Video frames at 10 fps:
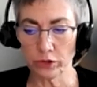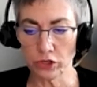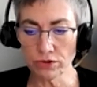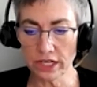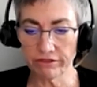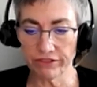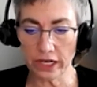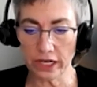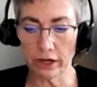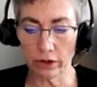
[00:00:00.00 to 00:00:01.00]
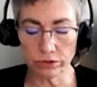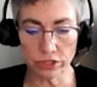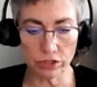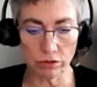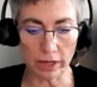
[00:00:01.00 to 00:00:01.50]
using video
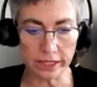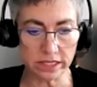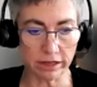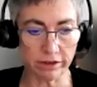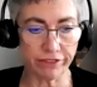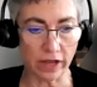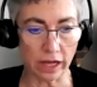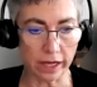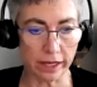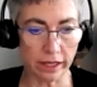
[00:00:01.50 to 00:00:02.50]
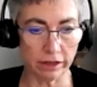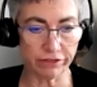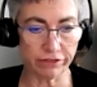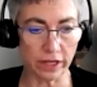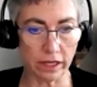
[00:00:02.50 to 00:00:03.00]
to identify
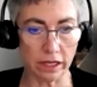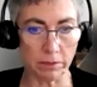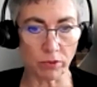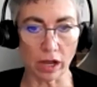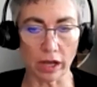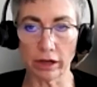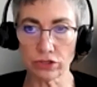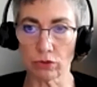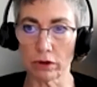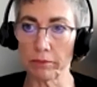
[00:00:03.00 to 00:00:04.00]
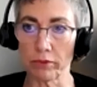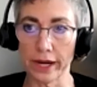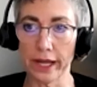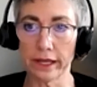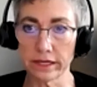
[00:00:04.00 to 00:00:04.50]
if a, a product or a
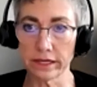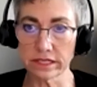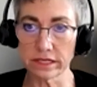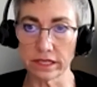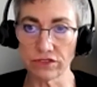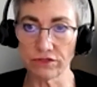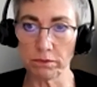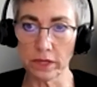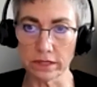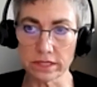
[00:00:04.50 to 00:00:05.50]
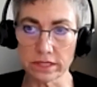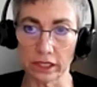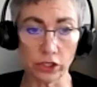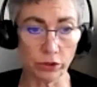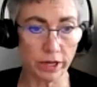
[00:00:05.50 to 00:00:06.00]
brand is, is, is
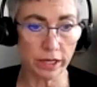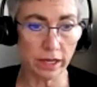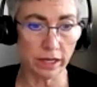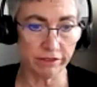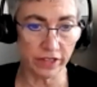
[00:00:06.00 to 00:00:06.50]
included in a